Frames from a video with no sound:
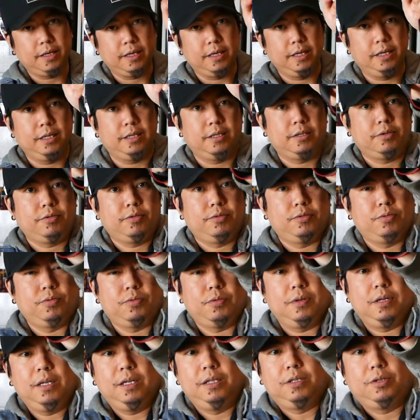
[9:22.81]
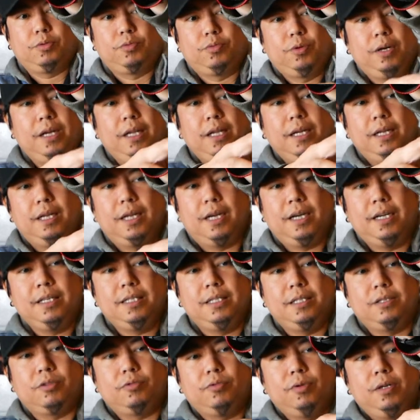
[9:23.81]
It's really nice.
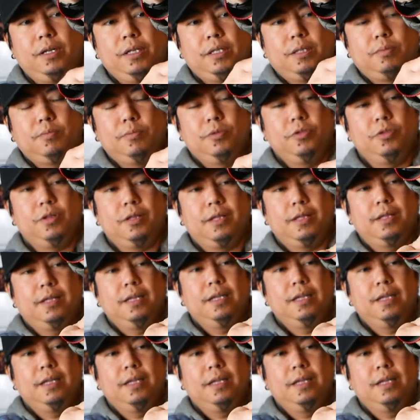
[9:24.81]
It's really smooth.